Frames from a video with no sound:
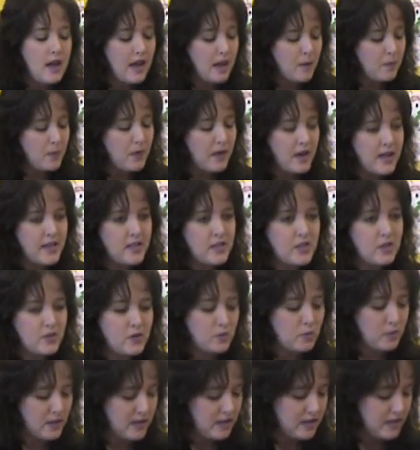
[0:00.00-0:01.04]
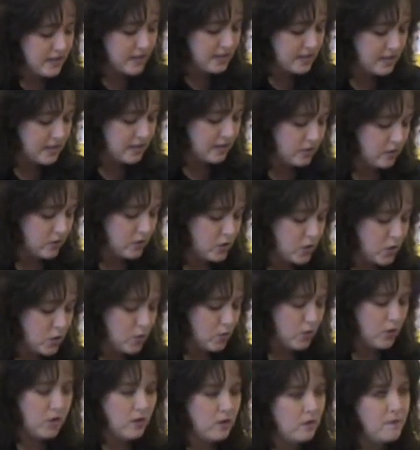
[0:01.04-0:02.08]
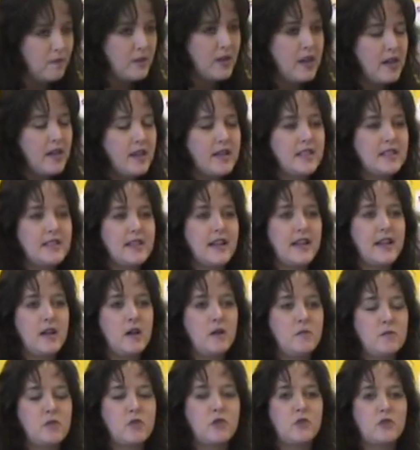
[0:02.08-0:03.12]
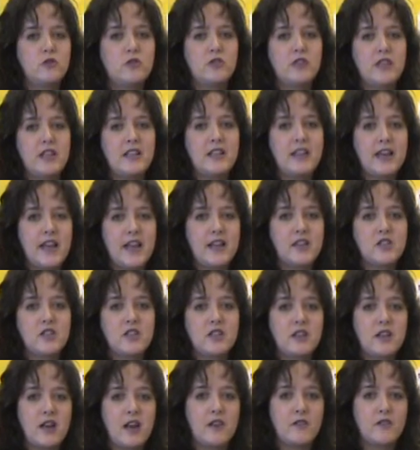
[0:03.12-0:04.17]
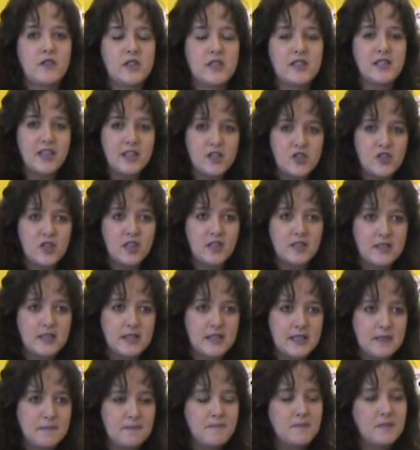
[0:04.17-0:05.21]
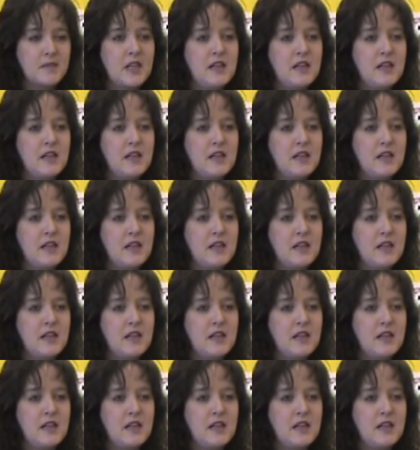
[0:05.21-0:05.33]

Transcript: And what I do with this little tool is I help children engage in conversations.